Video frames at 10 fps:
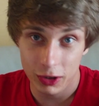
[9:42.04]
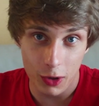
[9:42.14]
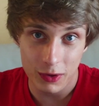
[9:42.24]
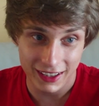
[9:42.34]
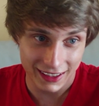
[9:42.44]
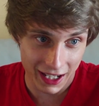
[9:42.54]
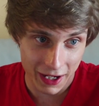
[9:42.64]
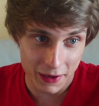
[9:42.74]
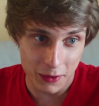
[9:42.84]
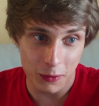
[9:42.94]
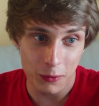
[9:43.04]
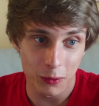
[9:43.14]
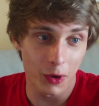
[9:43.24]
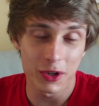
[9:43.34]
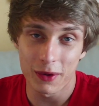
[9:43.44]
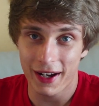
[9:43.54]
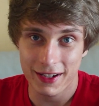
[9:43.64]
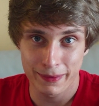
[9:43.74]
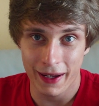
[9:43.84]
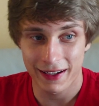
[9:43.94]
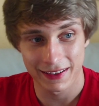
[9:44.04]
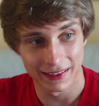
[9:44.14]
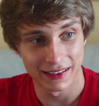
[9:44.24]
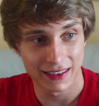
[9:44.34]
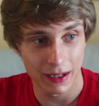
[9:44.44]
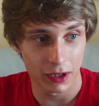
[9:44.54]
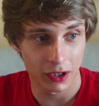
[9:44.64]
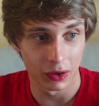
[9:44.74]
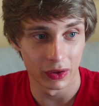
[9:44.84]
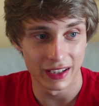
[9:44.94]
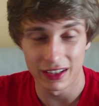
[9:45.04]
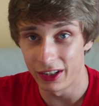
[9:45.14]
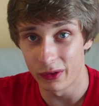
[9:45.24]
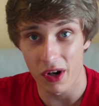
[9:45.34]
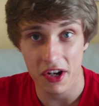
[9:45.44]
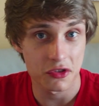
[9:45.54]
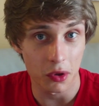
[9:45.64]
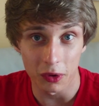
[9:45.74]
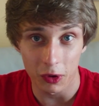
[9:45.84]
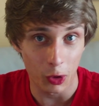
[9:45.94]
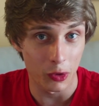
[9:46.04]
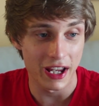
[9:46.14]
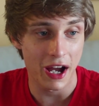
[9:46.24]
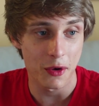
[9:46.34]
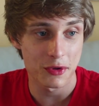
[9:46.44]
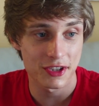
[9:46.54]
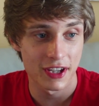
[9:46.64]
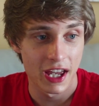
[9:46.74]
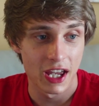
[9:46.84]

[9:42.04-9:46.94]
going to get what you expect in a typical Indian restaurant or curry house.